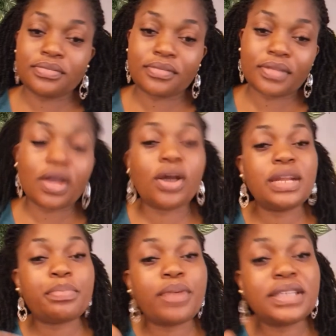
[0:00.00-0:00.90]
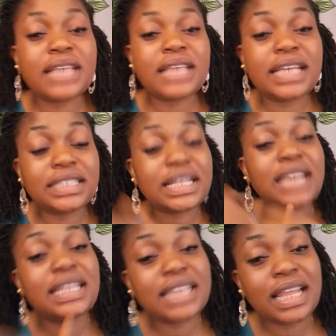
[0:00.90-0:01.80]
On the process, she now
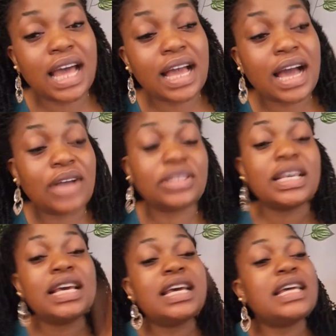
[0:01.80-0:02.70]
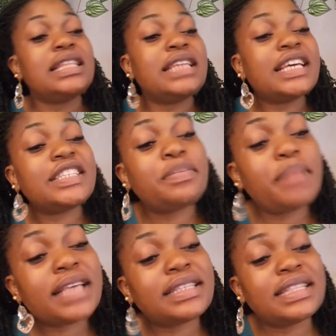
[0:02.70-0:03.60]
deleted the account. This place
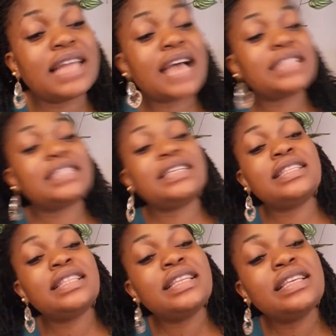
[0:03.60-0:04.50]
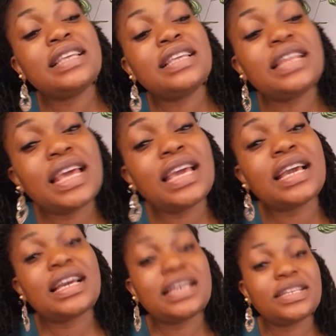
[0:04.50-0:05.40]
that the link
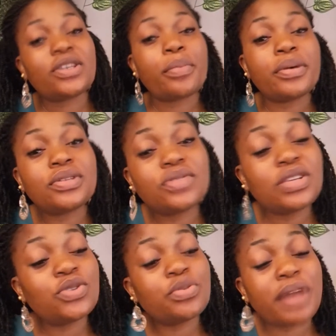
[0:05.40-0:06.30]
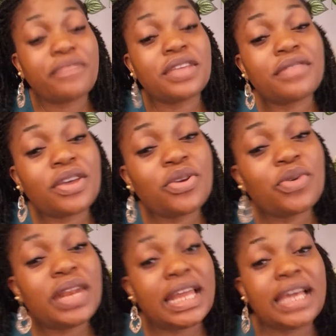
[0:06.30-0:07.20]
supposed to, YouTube have given you
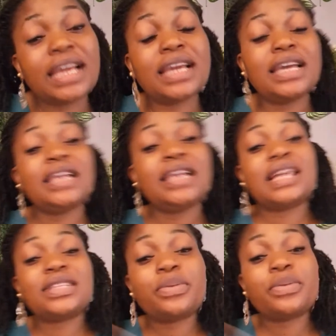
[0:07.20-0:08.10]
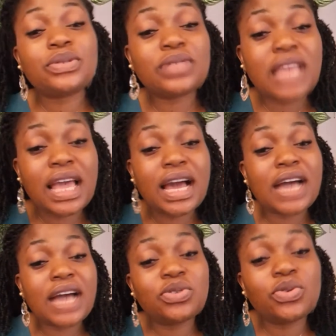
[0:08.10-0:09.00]
link that's supposed to take her
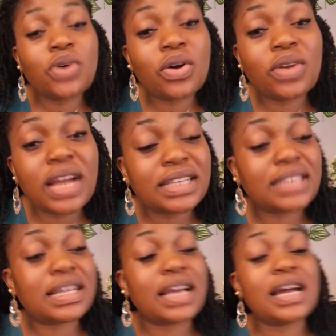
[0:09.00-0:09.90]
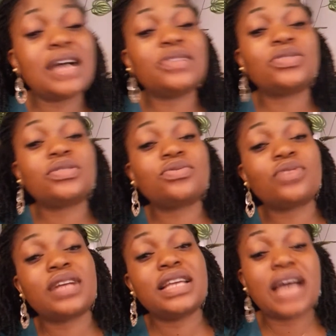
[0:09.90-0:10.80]
to Google AdSense account to create
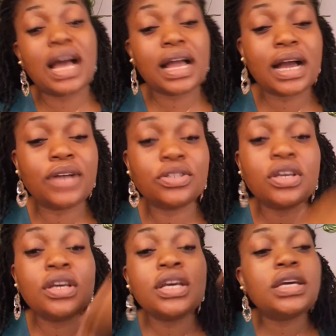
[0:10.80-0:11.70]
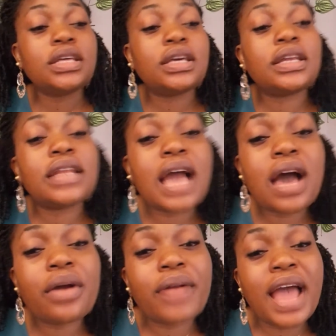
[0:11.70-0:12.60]
her account. Now
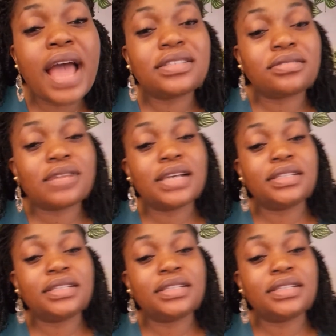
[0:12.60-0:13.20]
write red.